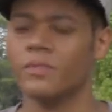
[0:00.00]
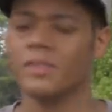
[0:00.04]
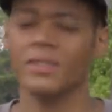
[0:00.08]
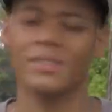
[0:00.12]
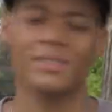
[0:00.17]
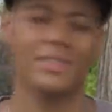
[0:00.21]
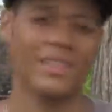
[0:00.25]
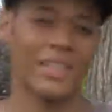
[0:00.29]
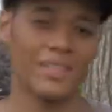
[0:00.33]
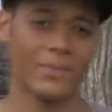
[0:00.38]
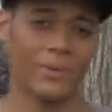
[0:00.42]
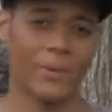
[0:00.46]

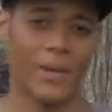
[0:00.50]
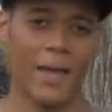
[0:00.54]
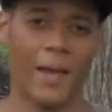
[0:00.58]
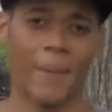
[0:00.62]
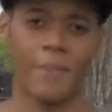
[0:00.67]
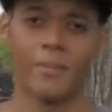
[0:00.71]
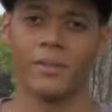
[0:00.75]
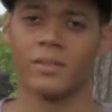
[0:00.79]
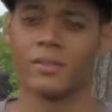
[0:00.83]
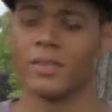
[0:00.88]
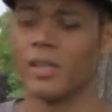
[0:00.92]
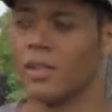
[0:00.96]
That's what
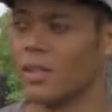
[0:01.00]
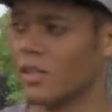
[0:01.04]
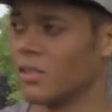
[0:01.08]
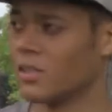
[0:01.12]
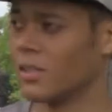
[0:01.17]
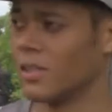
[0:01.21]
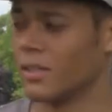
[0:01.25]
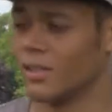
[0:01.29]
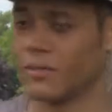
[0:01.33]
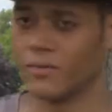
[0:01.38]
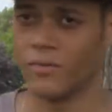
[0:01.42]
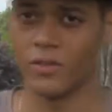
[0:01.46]
happens.
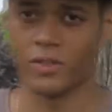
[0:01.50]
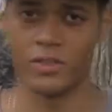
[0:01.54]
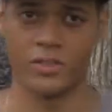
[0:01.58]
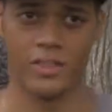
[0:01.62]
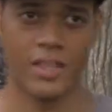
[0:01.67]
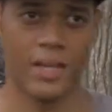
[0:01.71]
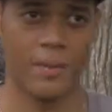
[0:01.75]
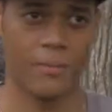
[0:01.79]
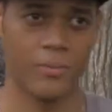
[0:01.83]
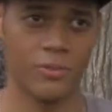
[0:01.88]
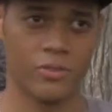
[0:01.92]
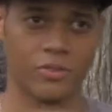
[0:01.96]
And for
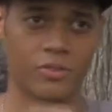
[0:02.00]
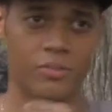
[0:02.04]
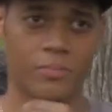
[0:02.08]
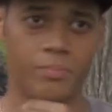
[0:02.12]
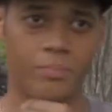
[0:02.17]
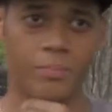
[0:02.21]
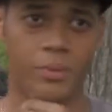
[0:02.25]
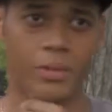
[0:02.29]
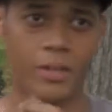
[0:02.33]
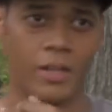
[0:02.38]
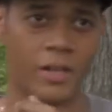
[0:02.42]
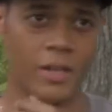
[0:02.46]
example,
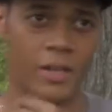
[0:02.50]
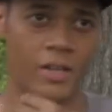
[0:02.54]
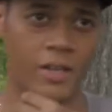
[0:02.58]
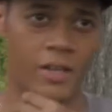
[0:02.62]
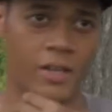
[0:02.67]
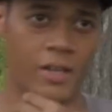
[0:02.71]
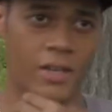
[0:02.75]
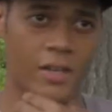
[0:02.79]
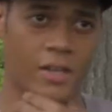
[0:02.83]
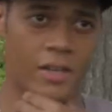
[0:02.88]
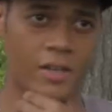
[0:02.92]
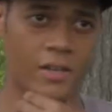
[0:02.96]
but
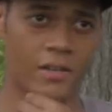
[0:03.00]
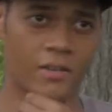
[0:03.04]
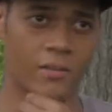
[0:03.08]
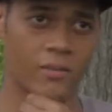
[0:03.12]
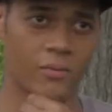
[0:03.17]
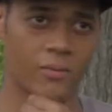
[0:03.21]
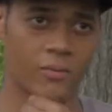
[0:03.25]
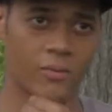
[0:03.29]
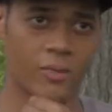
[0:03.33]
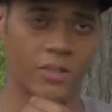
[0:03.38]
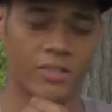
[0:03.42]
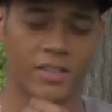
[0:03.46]

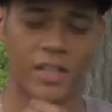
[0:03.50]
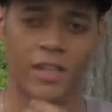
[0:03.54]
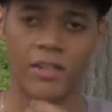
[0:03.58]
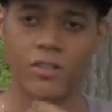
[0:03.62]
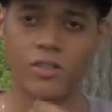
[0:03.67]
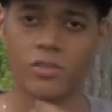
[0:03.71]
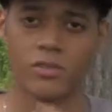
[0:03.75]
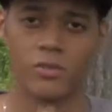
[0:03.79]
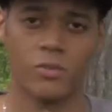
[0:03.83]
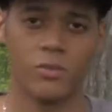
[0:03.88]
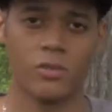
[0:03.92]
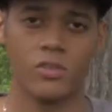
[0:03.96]
what
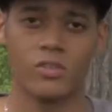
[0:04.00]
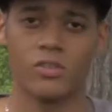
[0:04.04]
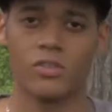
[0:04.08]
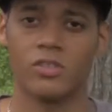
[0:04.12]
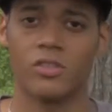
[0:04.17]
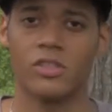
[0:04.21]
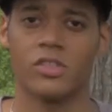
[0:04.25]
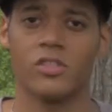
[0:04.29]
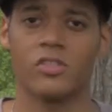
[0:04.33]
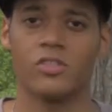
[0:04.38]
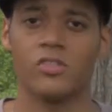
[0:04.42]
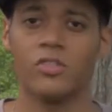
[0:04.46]
Saturn is doing is
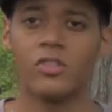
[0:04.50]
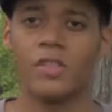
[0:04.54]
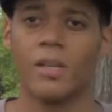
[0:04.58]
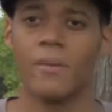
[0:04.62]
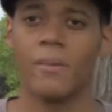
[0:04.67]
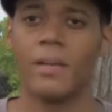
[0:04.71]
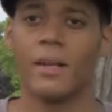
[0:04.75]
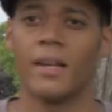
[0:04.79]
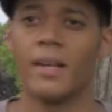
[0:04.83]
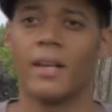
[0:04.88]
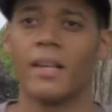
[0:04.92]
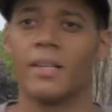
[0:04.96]
just teaching
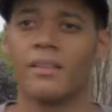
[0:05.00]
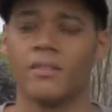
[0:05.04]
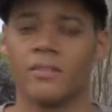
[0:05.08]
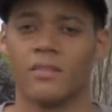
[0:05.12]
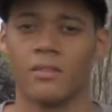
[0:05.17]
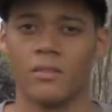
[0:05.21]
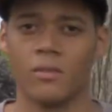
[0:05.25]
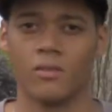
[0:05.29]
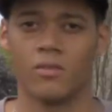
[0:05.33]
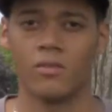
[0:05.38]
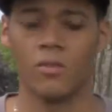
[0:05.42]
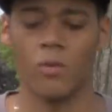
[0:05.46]
them a lesson.